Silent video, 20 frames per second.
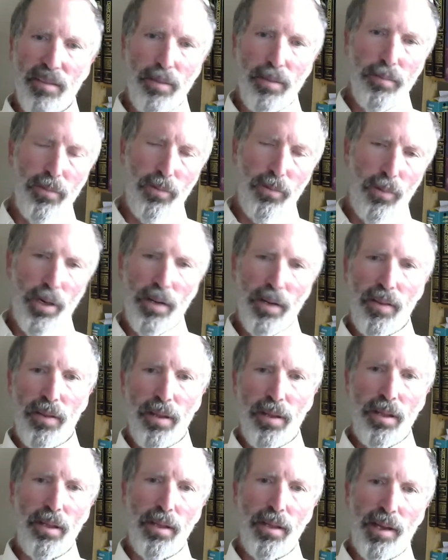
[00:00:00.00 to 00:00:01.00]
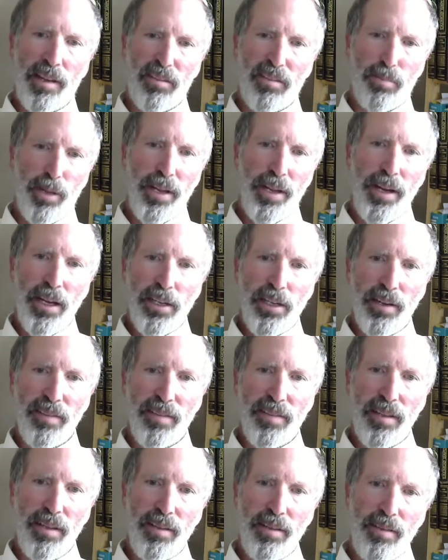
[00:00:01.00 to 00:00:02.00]
one of the
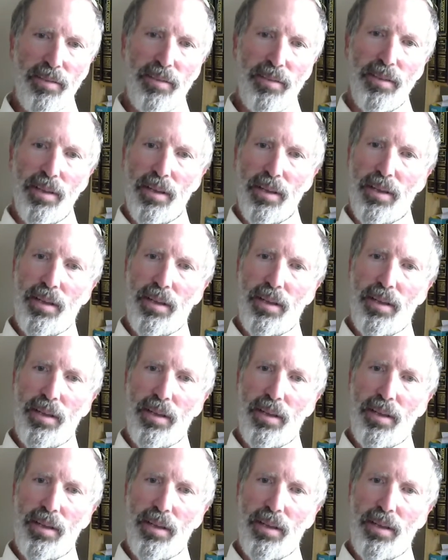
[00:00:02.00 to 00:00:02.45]
explanations is